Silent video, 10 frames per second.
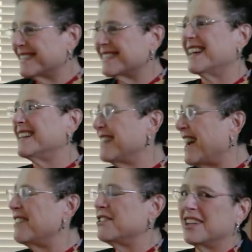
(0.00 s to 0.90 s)

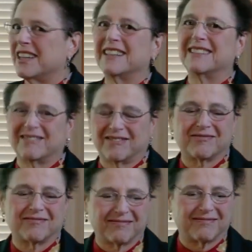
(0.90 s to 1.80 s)
And
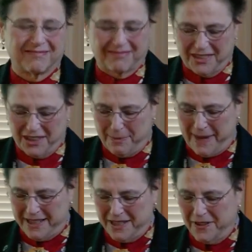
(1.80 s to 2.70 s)
she made
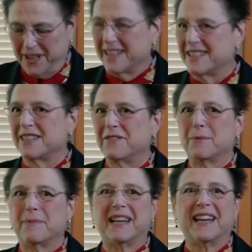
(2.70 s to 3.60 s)
this very easy for me.